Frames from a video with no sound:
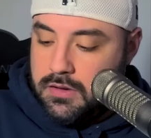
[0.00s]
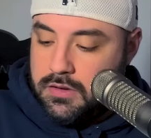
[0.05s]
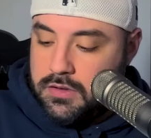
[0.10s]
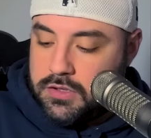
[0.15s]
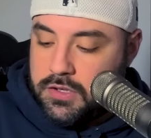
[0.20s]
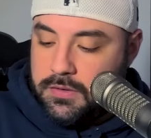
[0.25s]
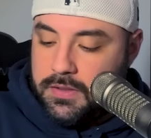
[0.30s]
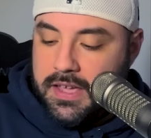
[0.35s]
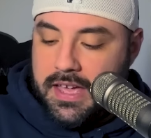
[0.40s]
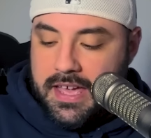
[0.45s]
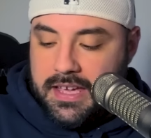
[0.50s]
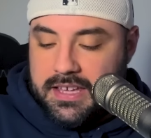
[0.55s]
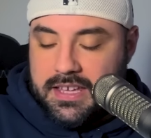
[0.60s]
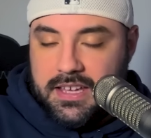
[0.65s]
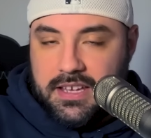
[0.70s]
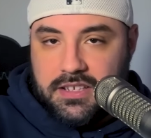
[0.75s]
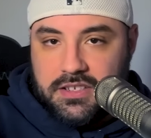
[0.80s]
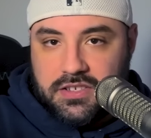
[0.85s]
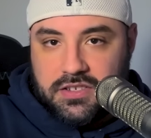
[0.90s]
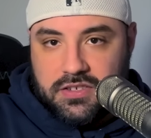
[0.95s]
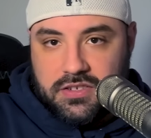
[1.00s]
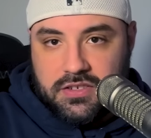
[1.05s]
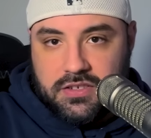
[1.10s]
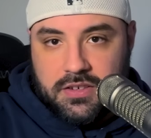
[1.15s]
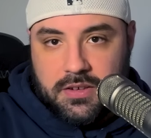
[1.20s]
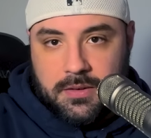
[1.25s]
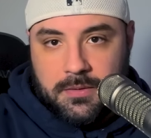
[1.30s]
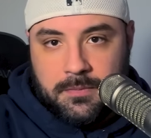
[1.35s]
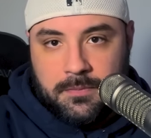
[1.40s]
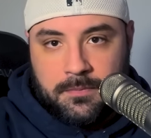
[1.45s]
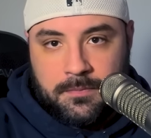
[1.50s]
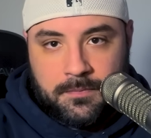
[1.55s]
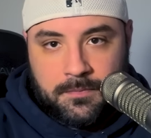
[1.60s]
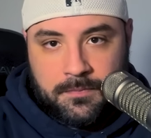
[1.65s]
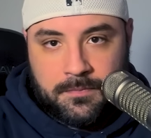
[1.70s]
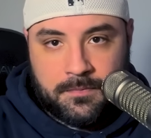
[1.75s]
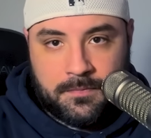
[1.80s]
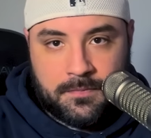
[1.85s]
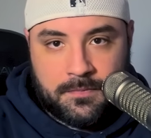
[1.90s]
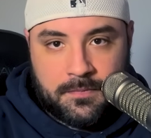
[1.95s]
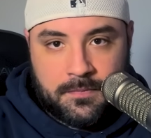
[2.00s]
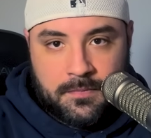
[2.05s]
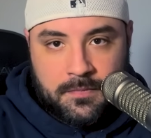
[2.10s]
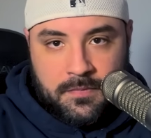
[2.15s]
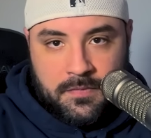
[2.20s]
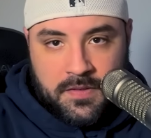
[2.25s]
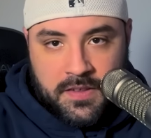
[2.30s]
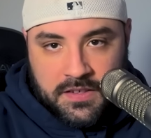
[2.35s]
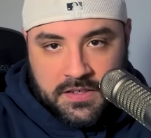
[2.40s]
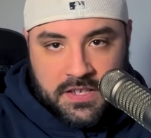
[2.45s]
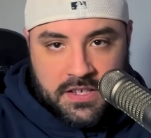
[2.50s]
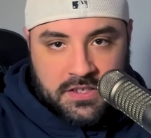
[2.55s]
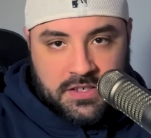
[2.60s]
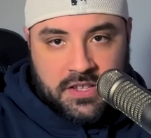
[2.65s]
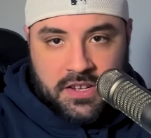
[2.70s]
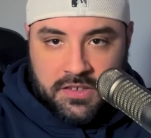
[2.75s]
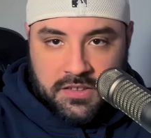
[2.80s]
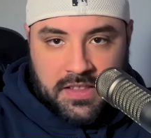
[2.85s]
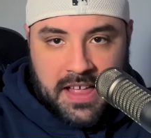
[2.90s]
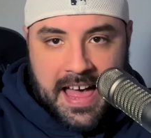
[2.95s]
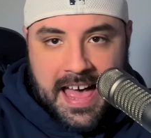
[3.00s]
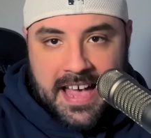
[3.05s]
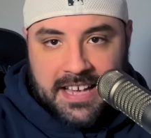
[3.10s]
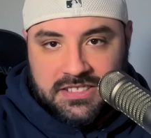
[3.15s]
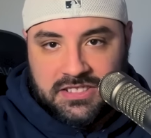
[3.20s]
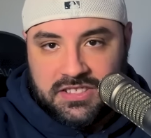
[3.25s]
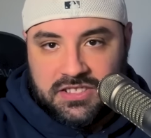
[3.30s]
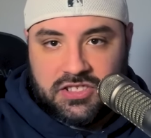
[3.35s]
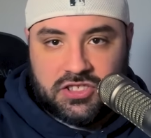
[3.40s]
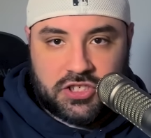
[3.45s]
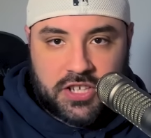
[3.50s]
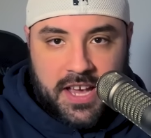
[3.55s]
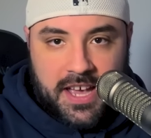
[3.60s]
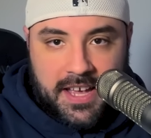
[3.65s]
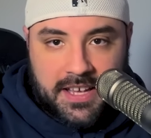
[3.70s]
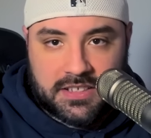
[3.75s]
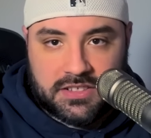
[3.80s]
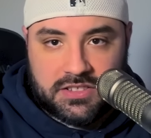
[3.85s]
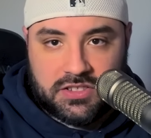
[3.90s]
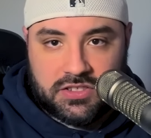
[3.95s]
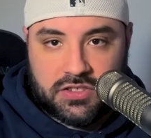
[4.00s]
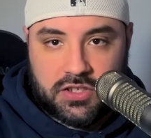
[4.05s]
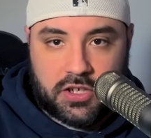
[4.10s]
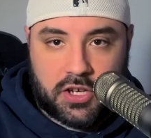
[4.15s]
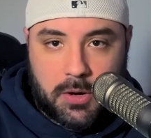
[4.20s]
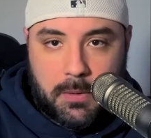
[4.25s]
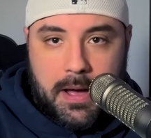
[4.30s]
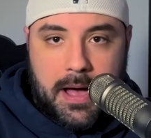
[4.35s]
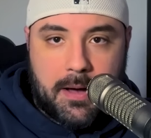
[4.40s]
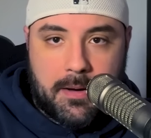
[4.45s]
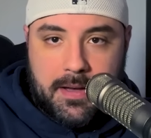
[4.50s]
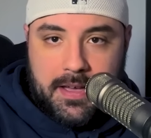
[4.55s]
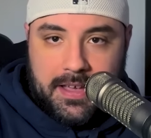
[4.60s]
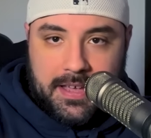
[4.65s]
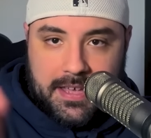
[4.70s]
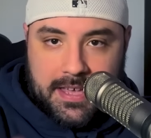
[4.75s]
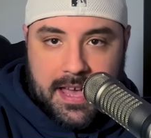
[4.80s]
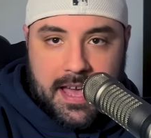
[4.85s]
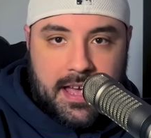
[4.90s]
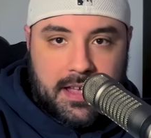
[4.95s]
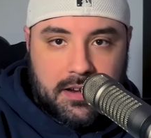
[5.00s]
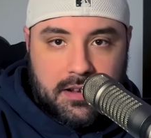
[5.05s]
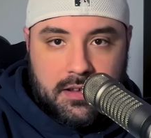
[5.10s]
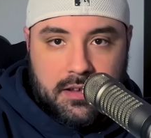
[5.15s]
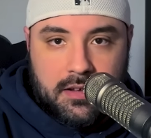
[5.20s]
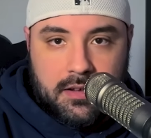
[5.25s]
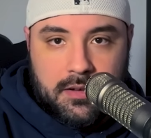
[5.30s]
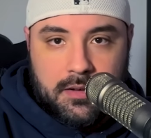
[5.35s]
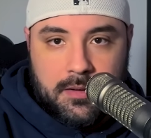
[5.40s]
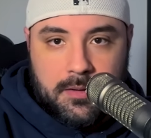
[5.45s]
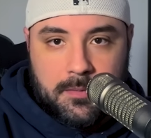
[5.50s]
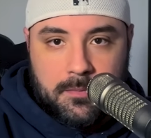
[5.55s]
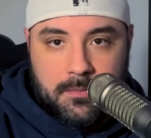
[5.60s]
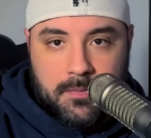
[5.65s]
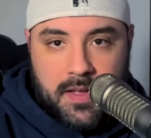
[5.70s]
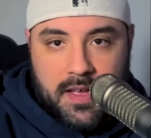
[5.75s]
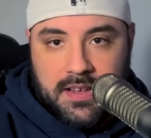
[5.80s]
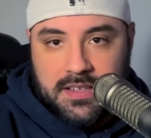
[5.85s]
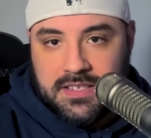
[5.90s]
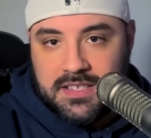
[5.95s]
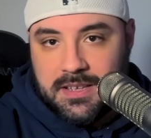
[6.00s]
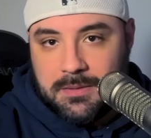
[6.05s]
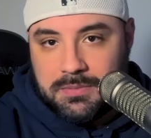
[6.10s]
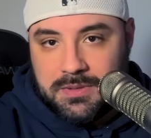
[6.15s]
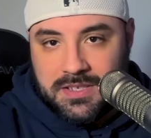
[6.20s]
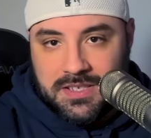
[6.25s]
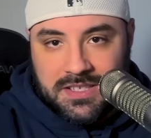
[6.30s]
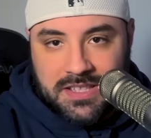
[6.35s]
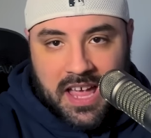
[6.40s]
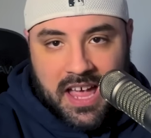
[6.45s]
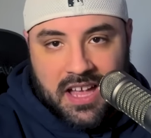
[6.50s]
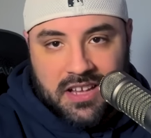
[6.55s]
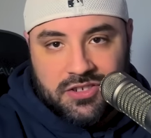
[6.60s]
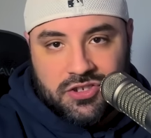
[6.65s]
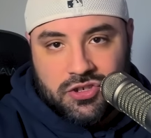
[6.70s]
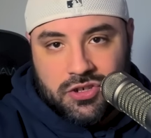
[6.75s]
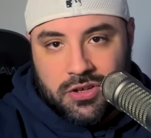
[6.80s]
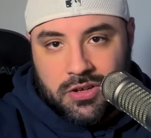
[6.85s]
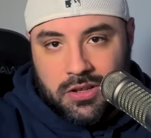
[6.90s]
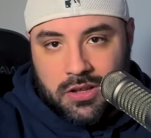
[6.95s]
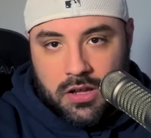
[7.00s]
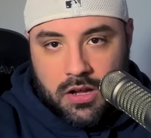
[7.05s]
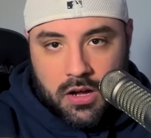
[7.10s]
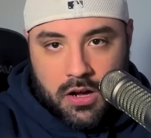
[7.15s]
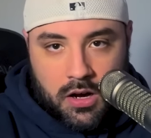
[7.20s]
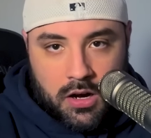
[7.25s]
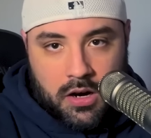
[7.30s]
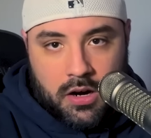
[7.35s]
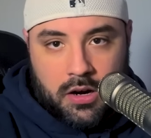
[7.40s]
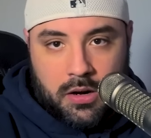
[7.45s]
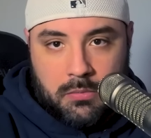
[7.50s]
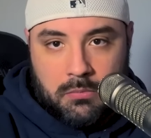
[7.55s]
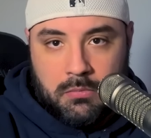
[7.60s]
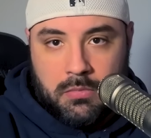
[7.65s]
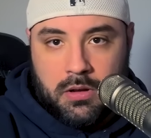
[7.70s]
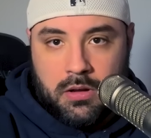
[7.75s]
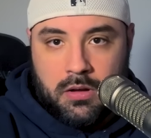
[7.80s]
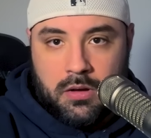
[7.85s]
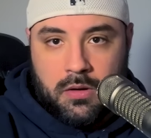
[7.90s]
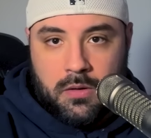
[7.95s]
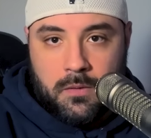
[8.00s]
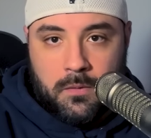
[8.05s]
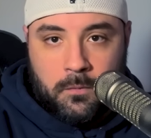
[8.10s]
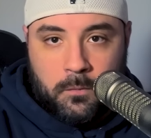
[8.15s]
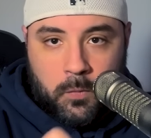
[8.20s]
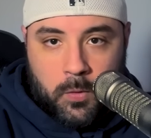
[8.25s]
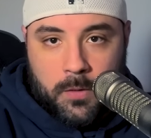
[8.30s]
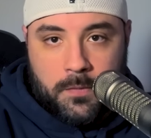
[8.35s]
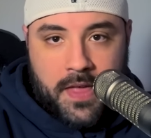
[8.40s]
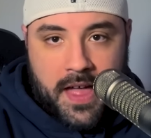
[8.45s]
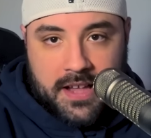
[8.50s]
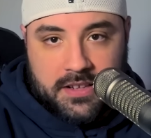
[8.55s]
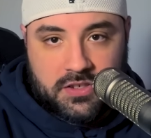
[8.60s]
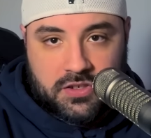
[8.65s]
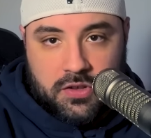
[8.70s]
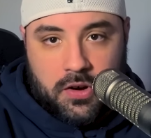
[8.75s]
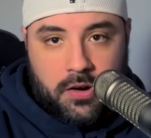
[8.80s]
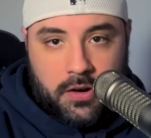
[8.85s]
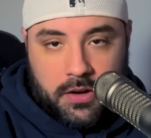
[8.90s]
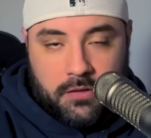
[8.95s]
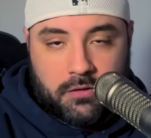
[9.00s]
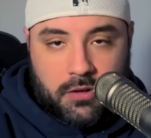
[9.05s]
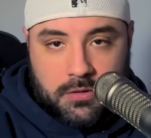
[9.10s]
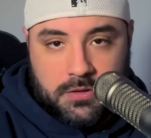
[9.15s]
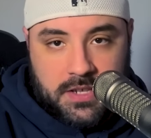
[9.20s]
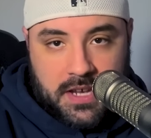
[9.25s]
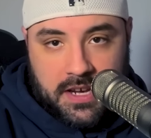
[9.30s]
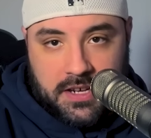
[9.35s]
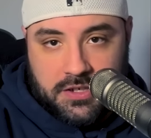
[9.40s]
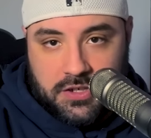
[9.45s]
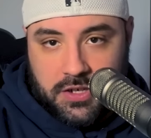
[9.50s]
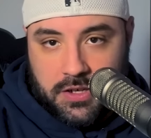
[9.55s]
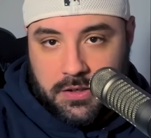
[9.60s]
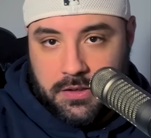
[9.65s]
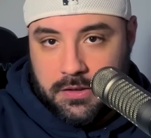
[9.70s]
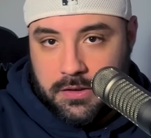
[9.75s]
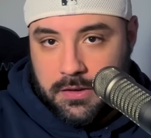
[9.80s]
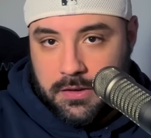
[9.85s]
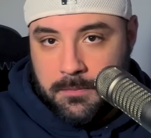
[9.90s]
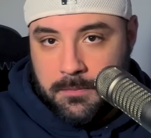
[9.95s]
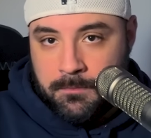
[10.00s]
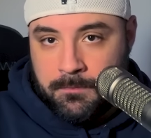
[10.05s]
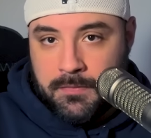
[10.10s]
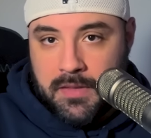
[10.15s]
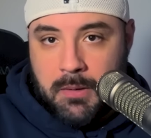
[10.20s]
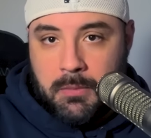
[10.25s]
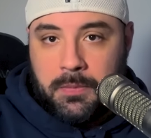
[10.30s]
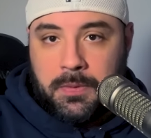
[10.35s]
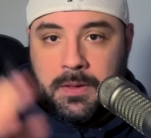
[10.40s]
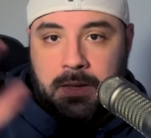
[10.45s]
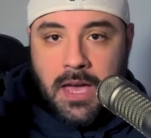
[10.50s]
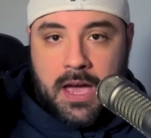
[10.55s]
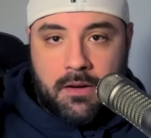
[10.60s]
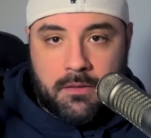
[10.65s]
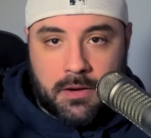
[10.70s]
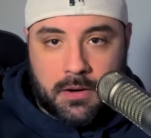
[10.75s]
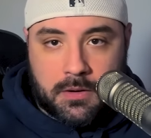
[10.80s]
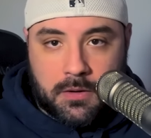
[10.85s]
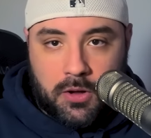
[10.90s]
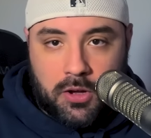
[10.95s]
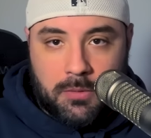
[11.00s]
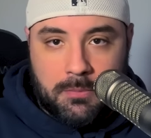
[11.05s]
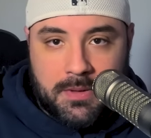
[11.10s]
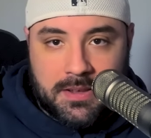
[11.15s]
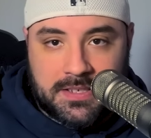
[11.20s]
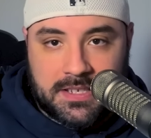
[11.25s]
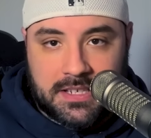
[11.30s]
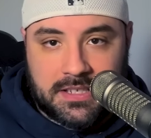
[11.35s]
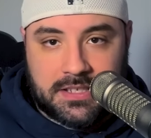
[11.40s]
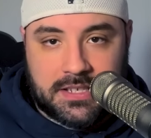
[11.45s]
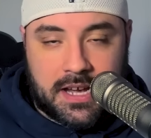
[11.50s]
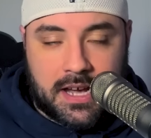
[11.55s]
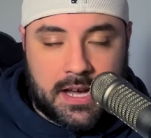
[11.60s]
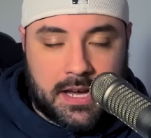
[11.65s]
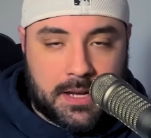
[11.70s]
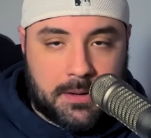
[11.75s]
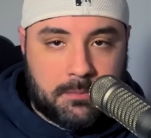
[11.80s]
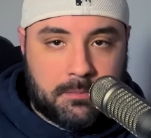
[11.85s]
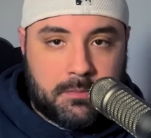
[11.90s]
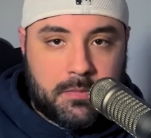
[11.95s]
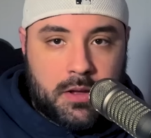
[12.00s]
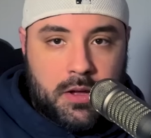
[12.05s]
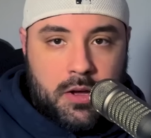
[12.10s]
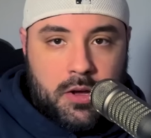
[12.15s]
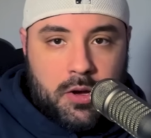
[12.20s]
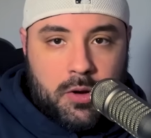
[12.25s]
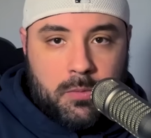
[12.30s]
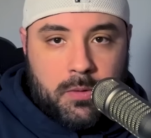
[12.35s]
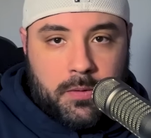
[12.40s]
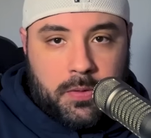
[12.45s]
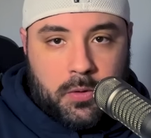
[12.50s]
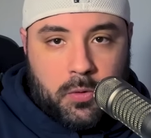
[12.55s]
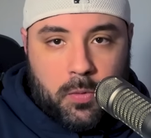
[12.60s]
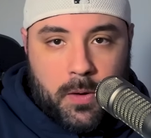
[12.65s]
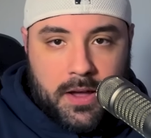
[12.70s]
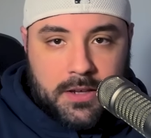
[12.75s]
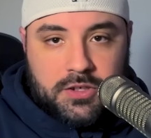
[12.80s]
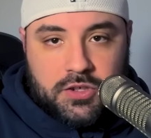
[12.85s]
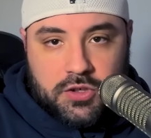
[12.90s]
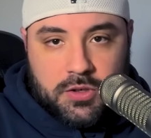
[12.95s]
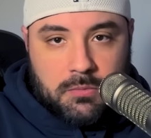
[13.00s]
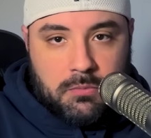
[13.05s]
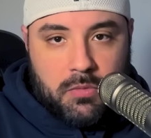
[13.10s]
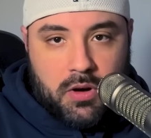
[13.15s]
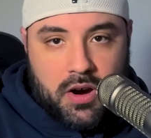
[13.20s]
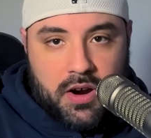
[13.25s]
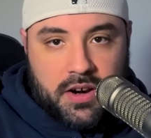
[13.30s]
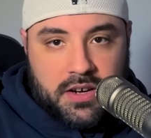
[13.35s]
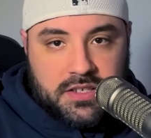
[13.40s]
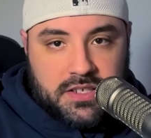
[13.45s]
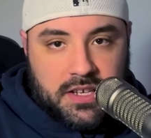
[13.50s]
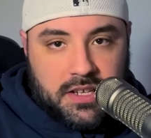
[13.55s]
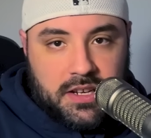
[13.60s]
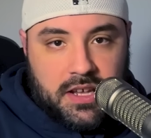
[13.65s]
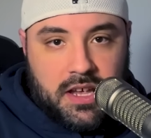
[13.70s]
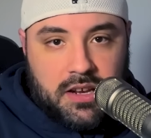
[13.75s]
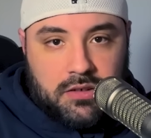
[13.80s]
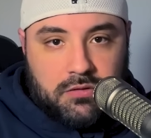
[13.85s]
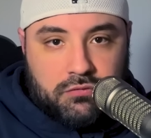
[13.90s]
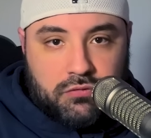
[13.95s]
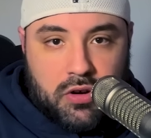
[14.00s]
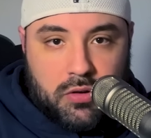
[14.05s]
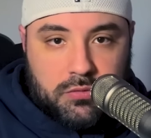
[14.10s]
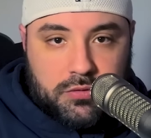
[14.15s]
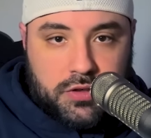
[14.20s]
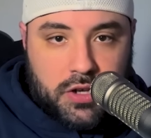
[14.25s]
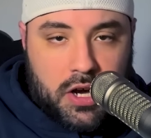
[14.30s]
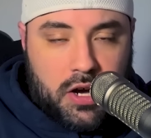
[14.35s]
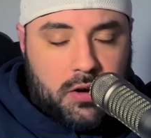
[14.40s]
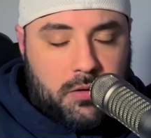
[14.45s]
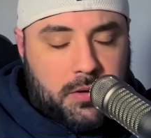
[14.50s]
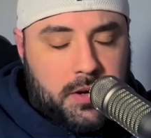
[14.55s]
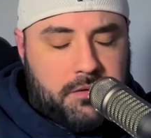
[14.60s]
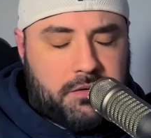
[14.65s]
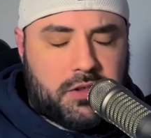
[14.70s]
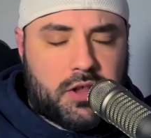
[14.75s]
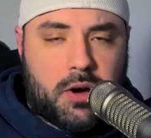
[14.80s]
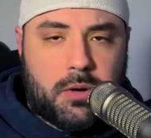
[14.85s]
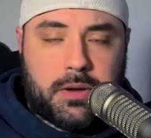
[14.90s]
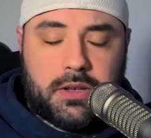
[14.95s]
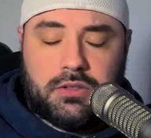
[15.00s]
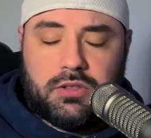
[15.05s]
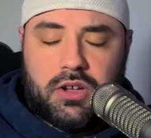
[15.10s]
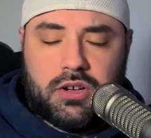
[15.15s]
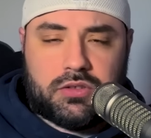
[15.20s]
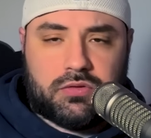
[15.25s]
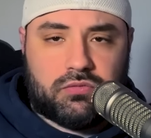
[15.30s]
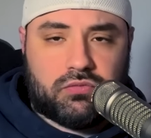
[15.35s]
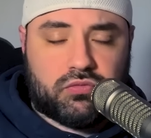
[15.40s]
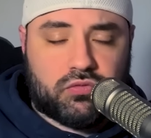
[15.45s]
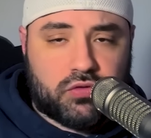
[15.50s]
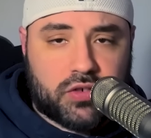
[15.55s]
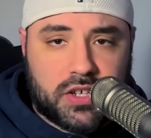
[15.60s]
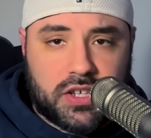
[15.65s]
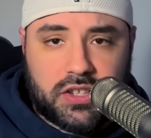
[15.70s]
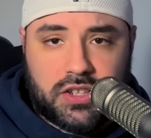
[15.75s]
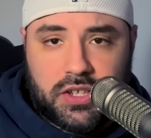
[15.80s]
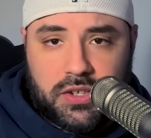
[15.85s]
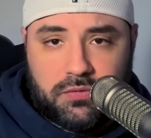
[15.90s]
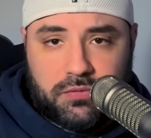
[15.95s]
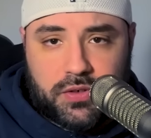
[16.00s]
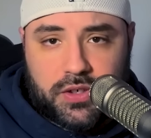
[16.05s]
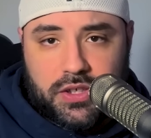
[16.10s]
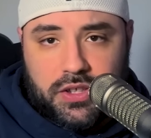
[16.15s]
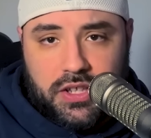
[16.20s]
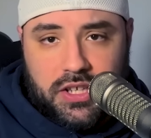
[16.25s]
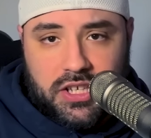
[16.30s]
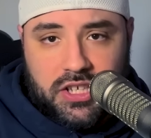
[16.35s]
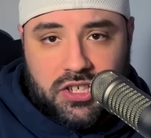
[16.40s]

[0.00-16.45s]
So the Yankees, this is their last chance to go out and get a substantial arm for that starting rotation. And with Gerrit Cole missing time, with question marks in Rodon, even though he looked really, really